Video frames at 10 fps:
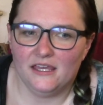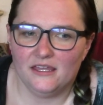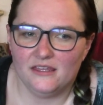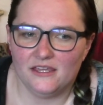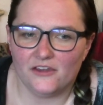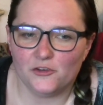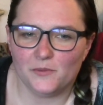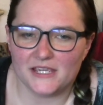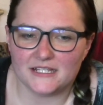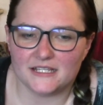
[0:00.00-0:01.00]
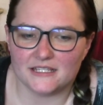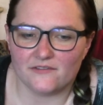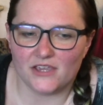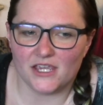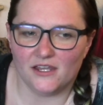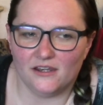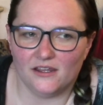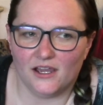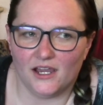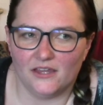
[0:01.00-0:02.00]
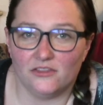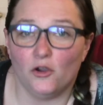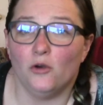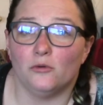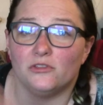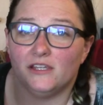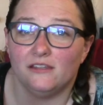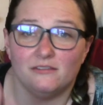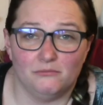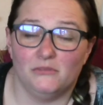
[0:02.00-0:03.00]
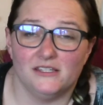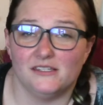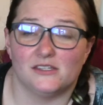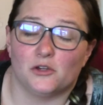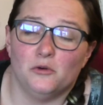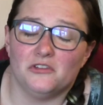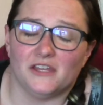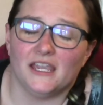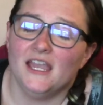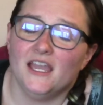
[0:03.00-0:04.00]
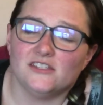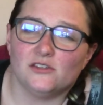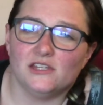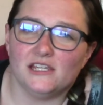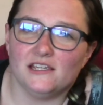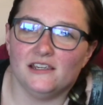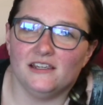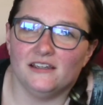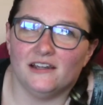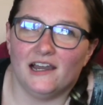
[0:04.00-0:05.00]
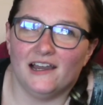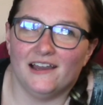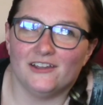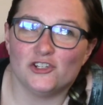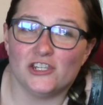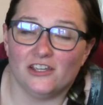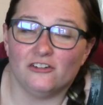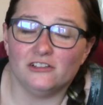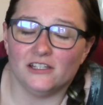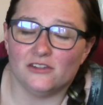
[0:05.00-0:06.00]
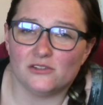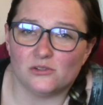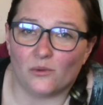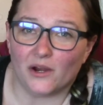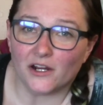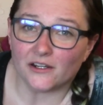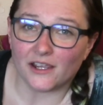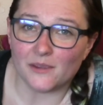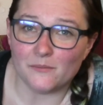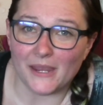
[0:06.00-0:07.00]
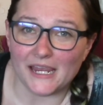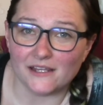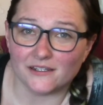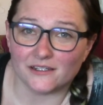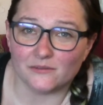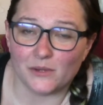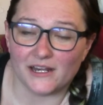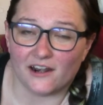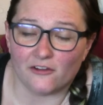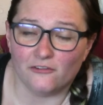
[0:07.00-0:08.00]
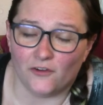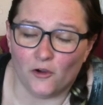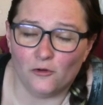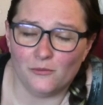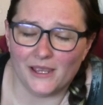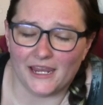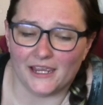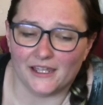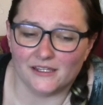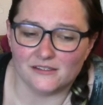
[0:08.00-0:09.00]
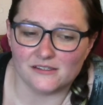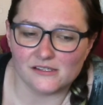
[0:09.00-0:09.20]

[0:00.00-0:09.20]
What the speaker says: The other pieces of it, this is the cool thing. So the shield and the sword I made out of foam and